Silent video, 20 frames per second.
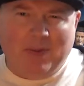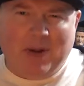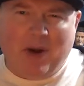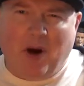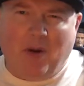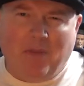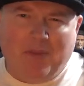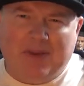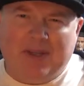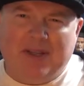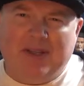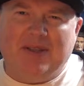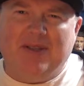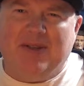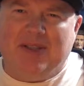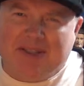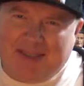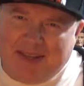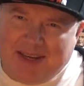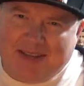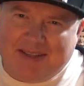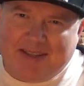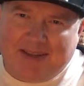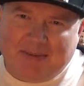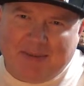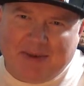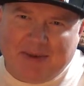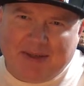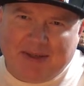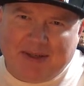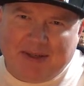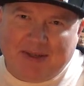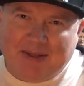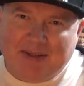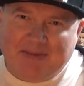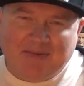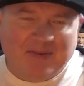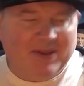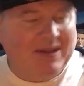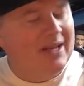be opposite to 6, I wonder?
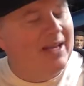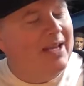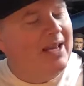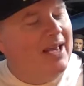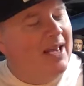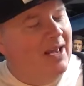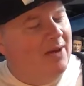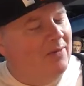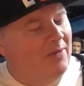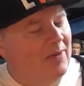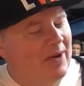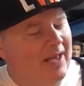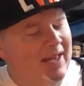Well,